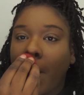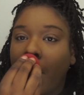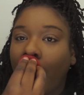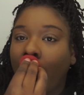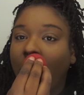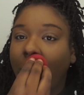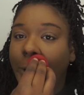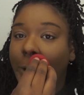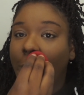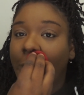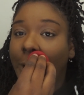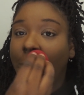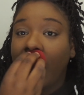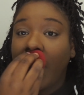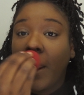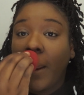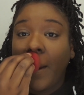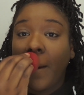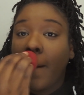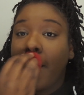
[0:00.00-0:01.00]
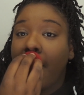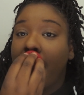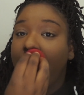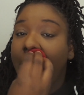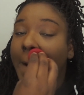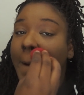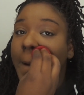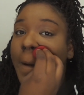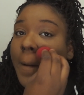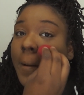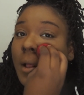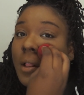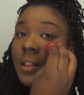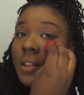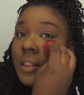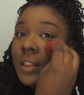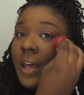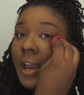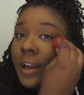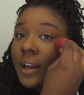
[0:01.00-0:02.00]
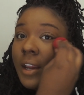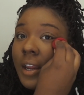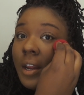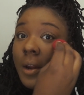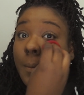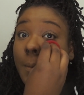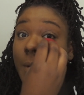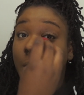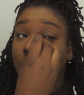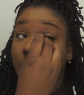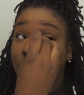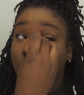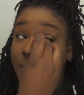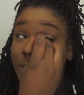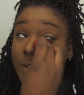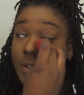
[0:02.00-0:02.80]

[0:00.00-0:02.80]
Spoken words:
returning that camera.